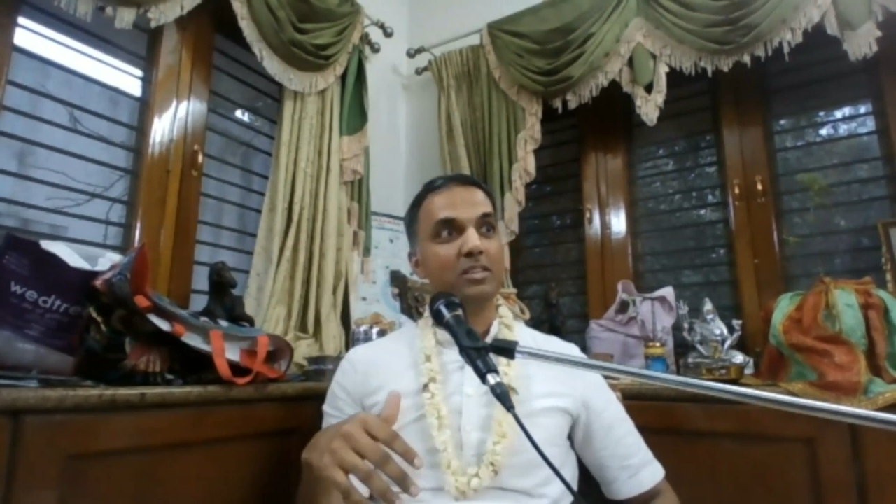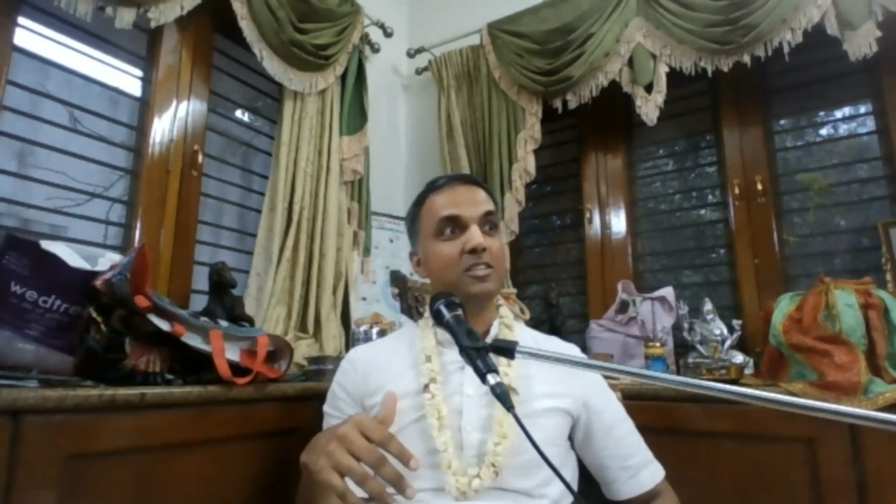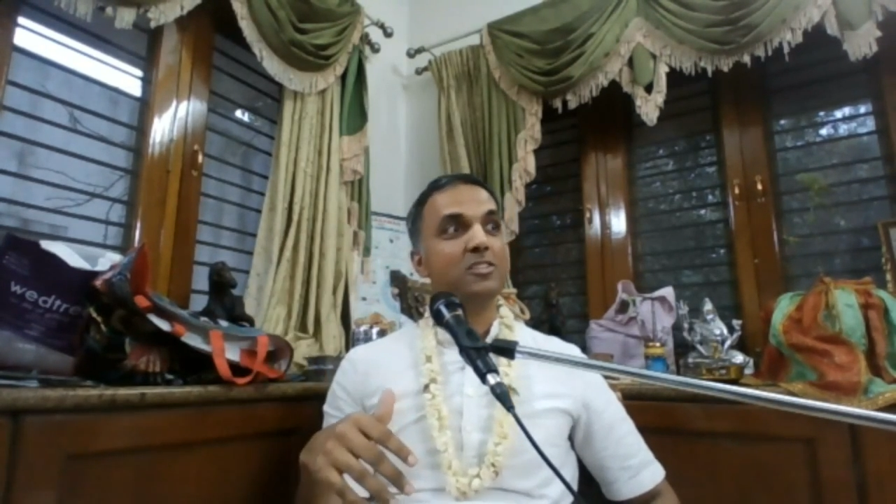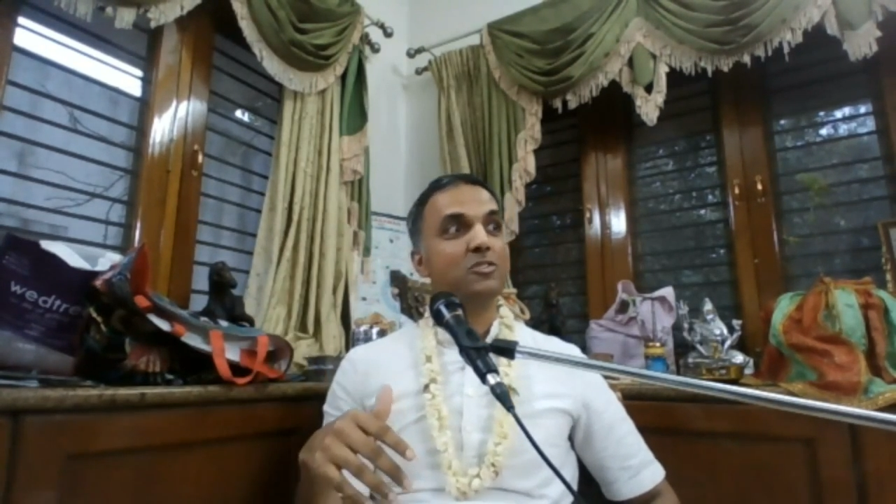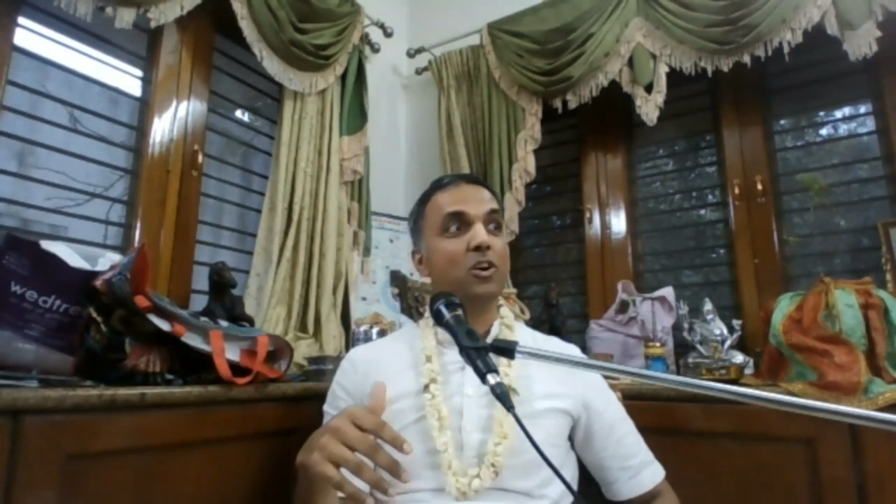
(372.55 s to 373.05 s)

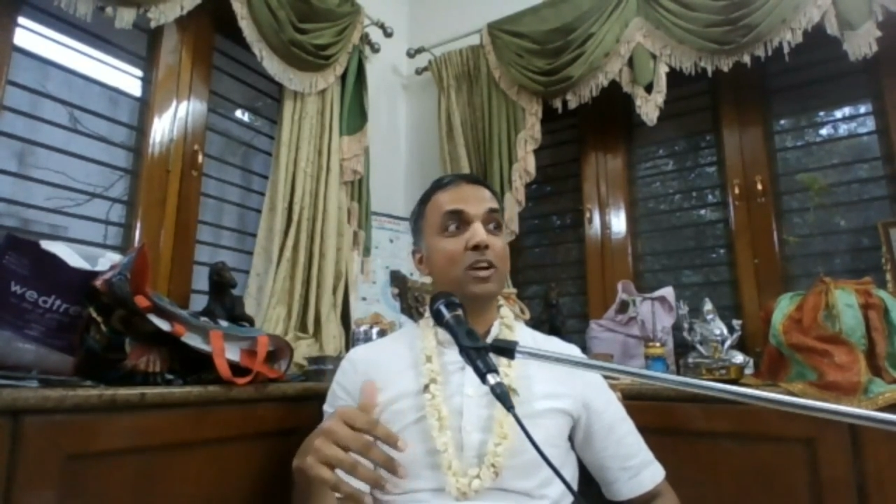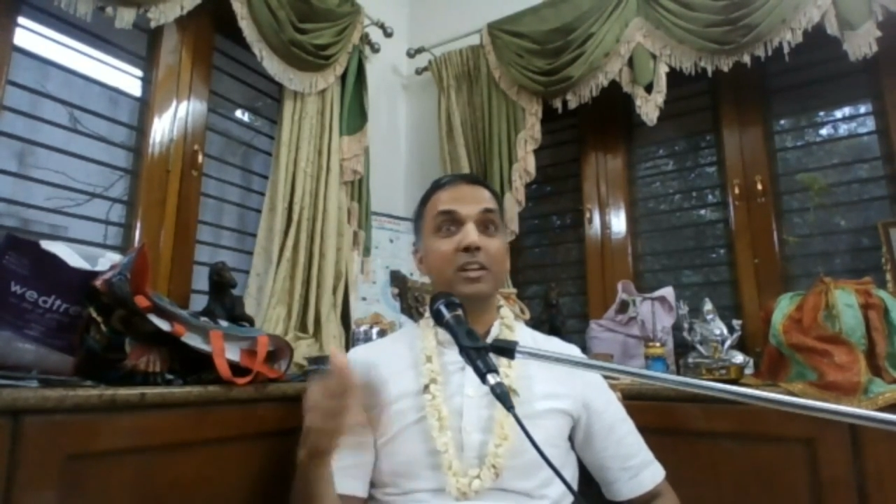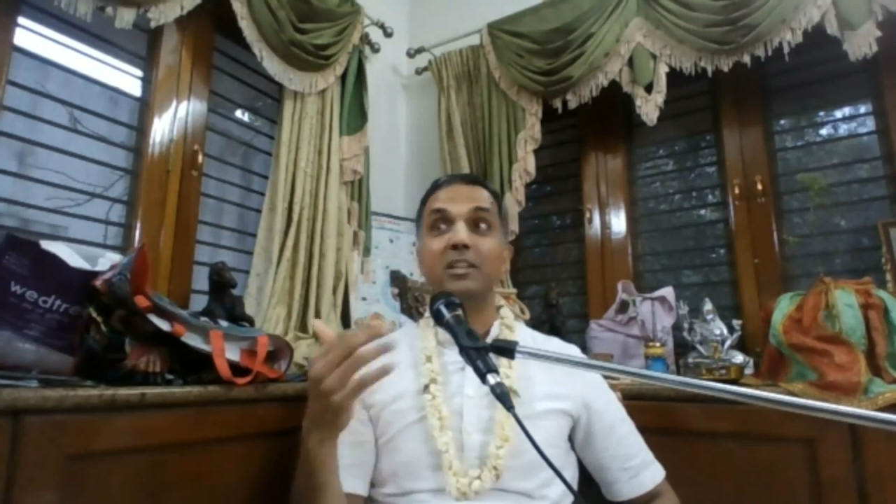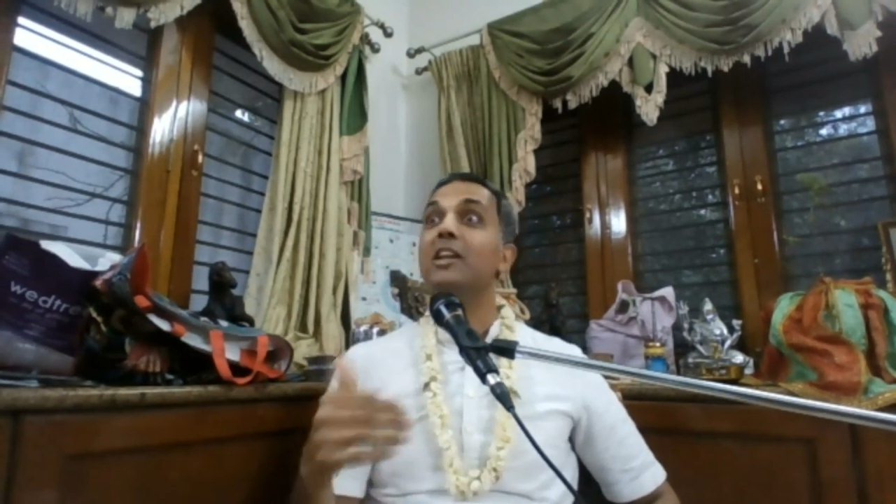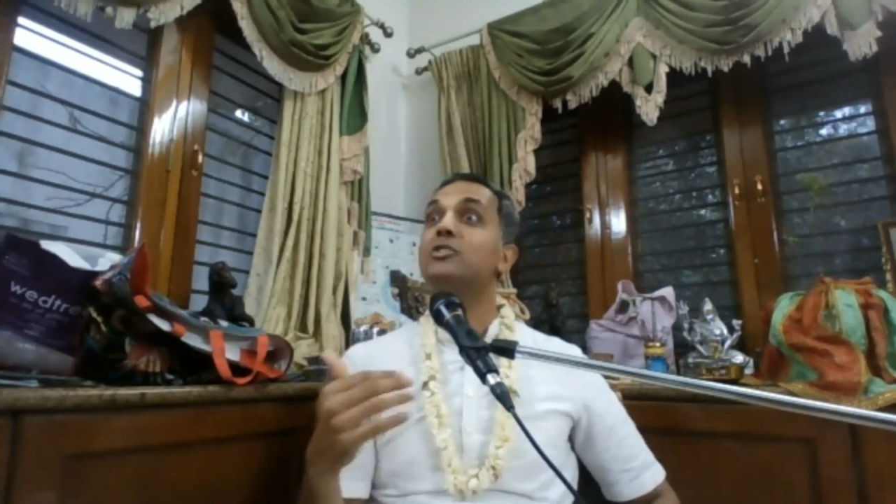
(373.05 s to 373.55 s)
this is
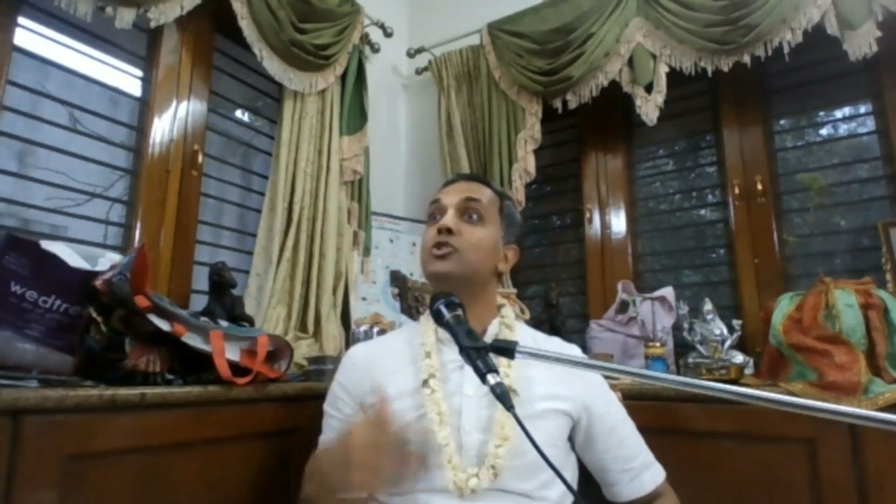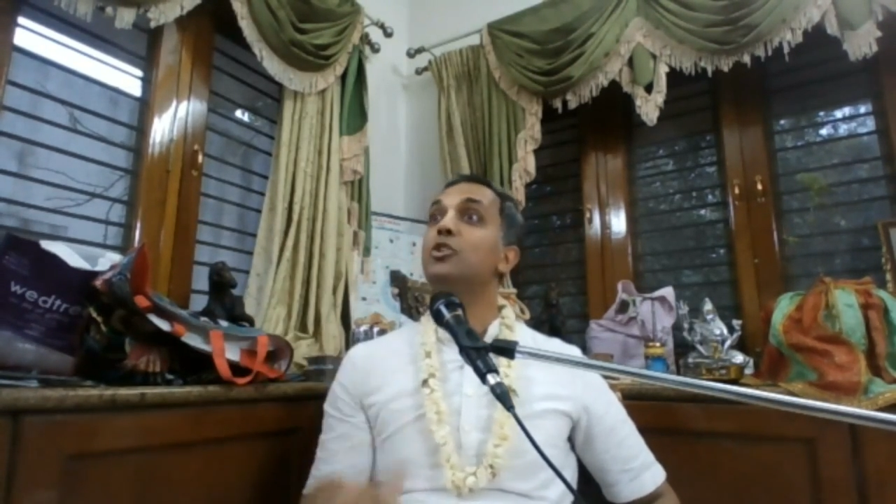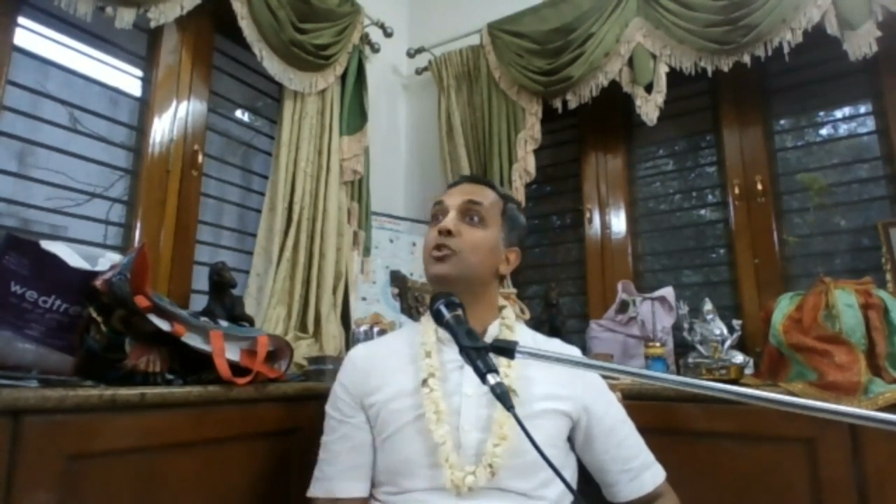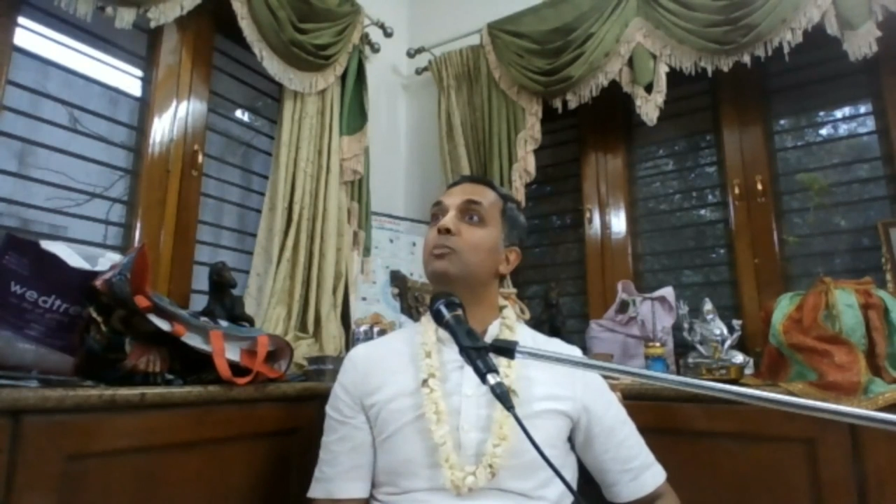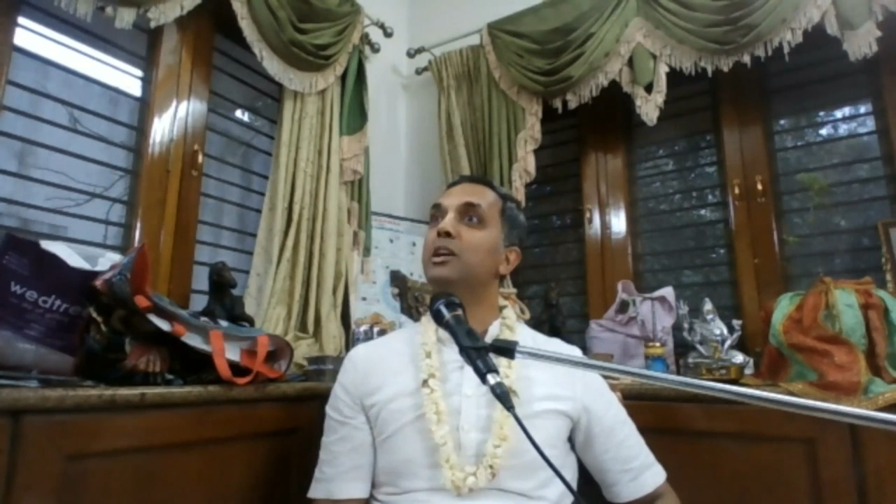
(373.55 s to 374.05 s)
called
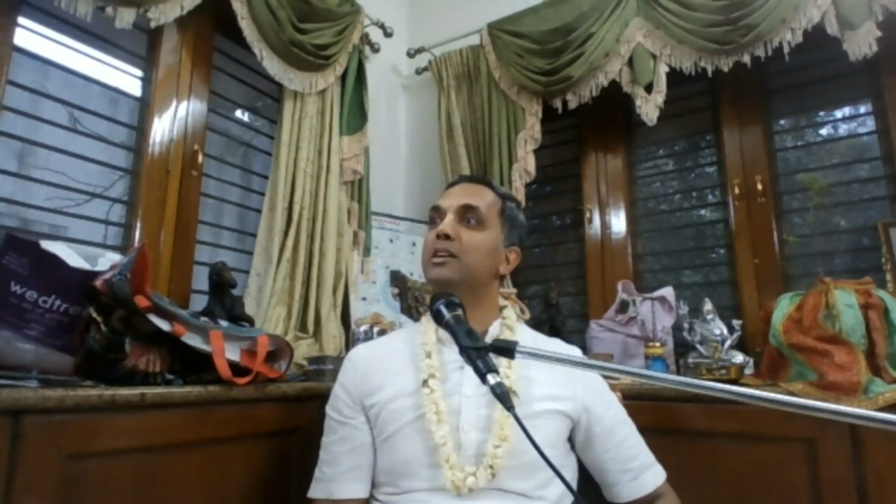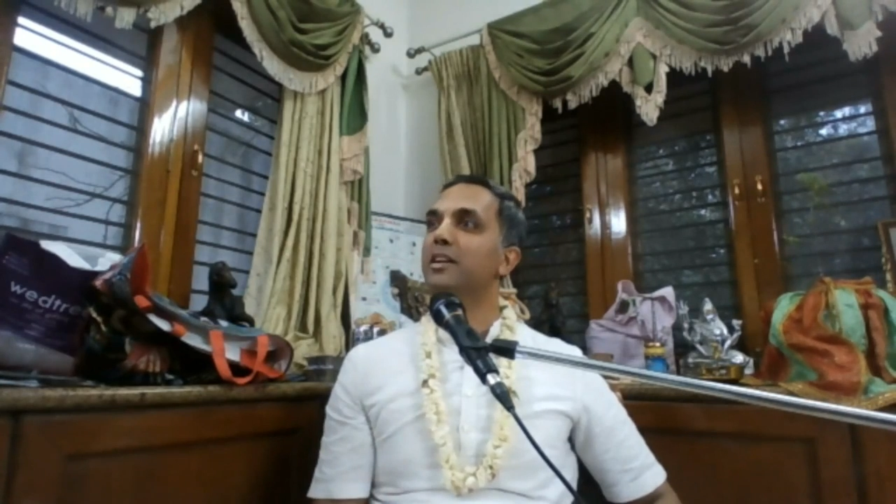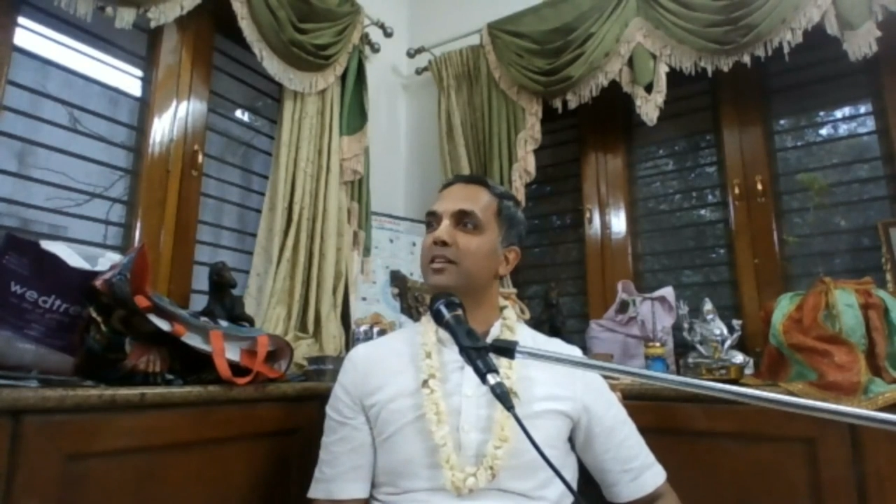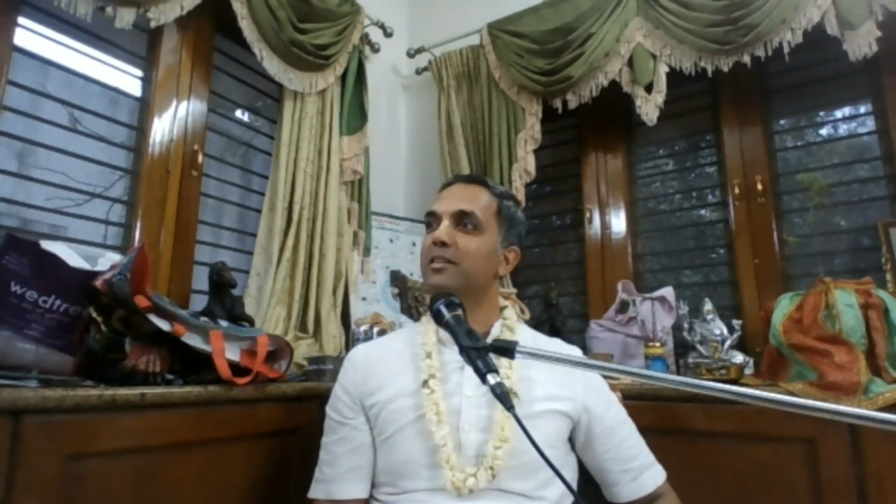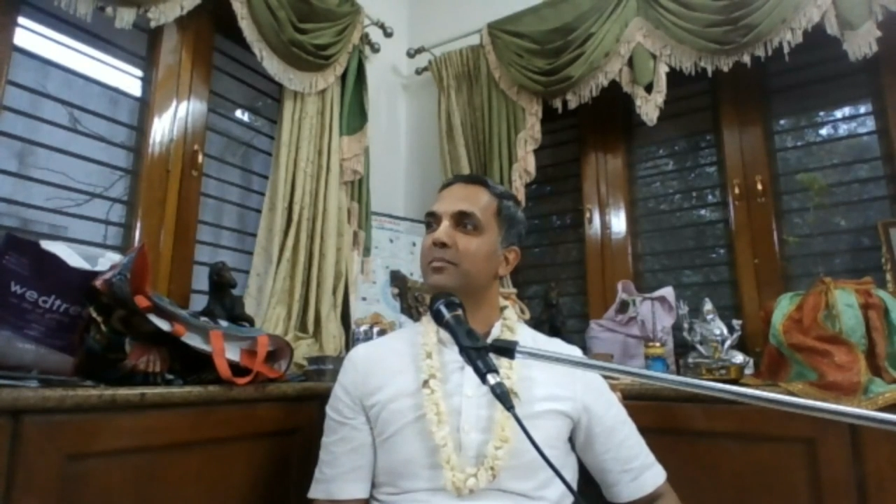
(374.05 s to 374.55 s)
intellectual
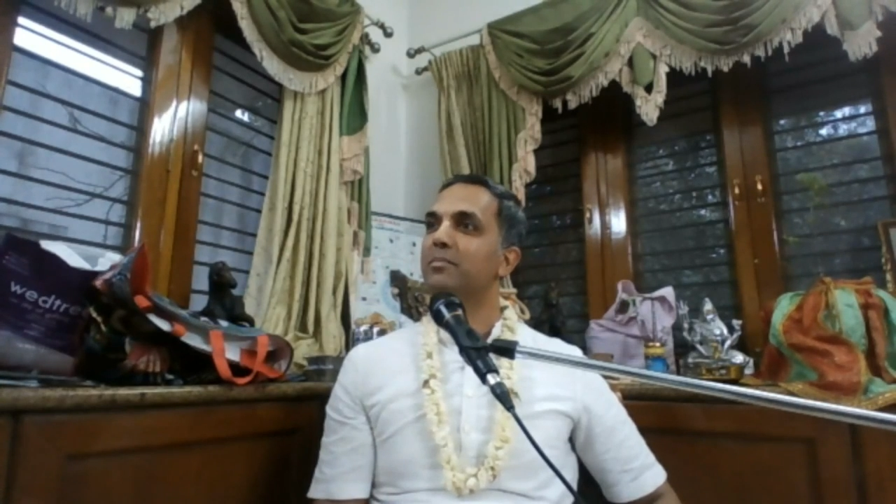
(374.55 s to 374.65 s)
humility.